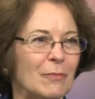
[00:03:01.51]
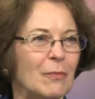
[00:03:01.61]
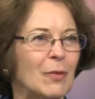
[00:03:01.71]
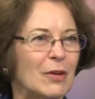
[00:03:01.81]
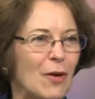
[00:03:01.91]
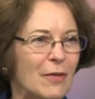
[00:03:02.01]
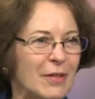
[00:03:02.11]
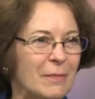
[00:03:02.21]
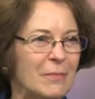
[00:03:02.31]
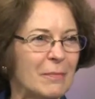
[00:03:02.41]
We call
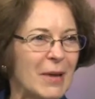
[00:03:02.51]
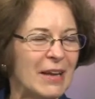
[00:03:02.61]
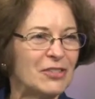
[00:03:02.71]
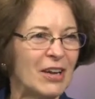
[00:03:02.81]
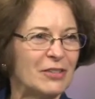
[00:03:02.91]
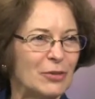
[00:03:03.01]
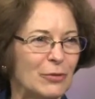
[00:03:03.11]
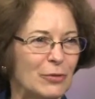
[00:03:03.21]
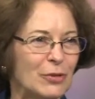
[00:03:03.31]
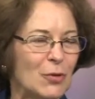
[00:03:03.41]
them the Magi
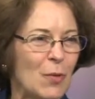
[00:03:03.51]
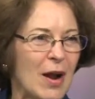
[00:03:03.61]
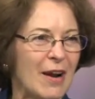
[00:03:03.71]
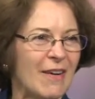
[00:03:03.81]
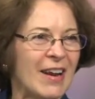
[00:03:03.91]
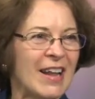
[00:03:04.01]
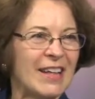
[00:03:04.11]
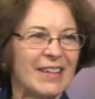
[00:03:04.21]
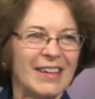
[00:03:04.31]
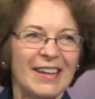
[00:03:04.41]
Children's Choir.
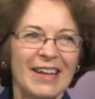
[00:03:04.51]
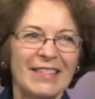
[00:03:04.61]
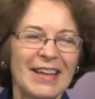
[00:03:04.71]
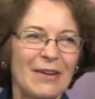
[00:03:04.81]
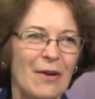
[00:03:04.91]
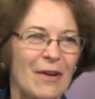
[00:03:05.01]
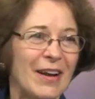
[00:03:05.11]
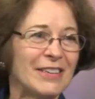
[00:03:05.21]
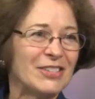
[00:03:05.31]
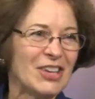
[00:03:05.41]
They are
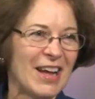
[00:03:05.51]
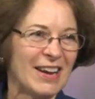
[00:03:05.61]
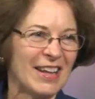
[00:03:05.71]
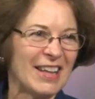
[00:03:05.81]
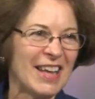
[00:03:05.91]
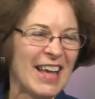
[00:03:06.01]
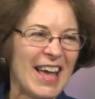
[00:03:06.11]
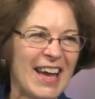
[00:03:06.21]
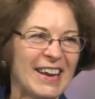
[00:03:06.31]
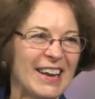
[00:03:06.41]
angelic.
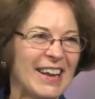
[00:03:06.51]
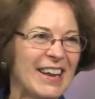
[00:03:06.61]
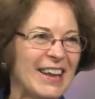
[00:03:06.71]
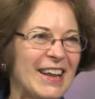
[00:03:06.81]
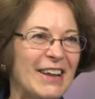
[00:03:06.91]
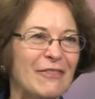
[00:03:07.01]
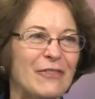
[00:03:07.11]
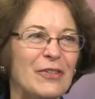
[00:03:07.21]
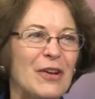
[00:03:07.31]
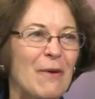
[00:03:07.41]
And if
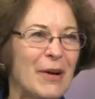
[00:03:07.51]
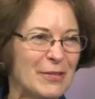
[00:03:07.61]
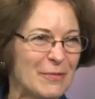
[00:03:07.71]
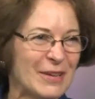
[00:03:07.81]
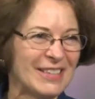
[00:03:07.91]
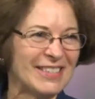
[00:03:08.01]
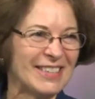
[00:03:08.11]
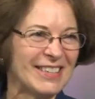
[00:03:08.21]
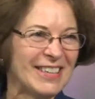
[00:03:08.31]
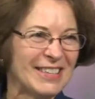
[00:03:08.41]
for no other
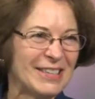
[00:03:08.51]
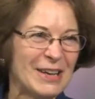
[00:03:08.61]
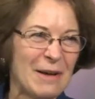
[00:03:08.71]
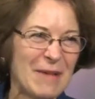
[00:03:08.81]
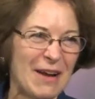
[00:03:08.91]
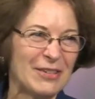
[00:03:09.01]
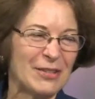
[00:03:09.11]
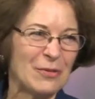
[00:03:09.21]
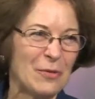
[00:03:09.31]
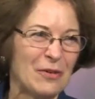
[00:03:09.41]
reason to come out to
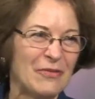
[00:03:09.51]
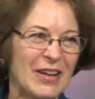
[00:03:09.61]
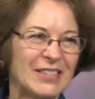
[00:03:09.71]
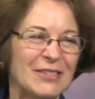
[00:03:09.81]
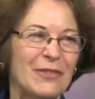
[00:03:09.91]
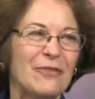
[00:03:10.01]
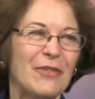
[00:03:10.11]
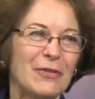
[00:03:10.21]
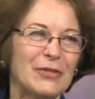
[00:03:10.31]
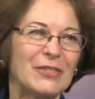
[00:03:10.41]
the Choral Festival,
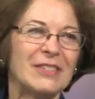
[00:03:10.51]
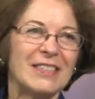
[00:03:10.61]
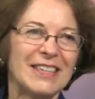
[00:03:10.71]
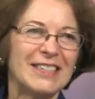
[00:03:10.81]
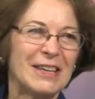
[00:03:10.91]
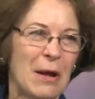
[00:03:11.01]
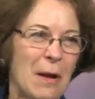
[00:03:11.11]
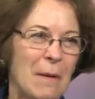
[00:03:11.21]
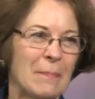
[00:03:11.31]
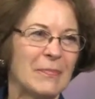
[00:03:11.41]
folks need to
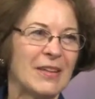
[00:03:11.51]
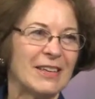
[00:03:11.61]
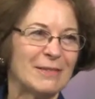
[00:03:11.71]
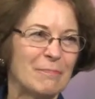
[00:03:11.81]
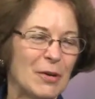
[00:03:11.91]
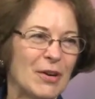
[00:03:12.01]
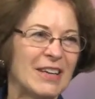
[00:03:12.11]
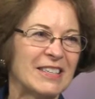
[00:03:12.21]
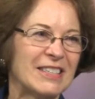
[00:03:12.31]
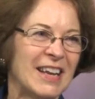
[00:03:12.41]
come
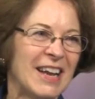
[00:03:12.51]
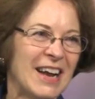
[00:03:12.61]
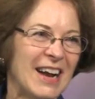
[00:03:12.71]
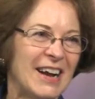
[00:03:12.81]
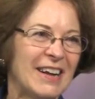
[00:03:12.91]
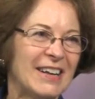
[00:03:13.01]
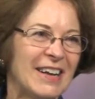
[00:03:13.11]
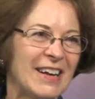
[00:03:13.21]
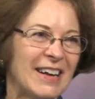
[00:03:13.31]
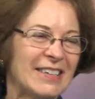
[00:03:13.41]
experience a
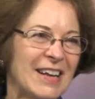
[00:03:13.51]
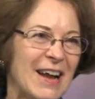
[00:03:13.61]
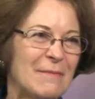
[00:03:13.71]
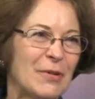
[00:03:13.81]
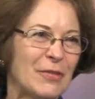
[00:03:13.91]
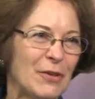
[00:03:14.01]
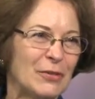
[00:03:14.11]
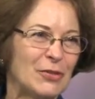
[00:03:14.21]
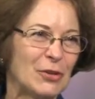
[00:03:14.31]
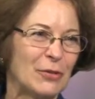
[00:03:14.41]
time with
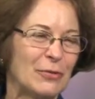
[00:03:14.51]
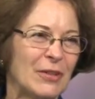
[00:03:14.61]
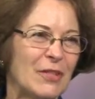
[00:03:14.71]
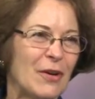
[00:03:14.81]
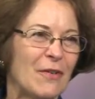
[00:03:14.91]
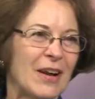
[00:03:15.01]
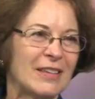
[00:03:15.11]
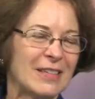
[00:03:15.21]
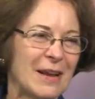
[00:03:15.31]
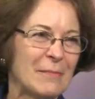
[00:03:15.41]
those children. Their
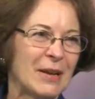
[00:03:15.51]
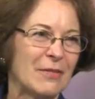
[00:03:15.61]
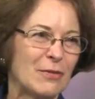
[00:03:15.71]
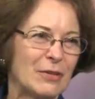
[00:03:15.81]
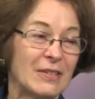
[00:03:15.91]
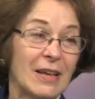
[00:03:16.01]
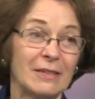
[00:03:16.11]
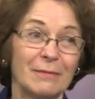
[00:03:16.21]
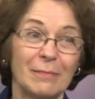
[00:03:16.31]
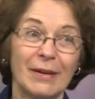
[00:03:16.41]
excitement and
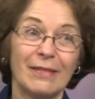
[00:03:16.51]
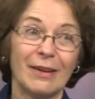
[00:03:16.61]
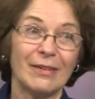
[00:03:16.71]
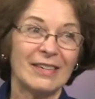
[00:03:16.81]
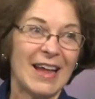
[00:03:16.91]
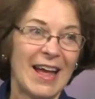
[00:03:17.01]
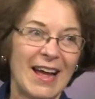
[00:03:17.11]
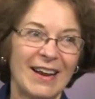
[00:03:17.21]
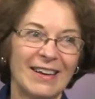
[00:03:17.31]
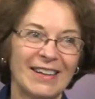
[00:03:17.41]
enthusiasm, but their
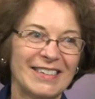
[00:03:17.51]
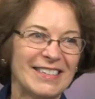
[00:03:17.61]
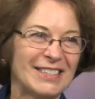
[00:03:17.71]
talent is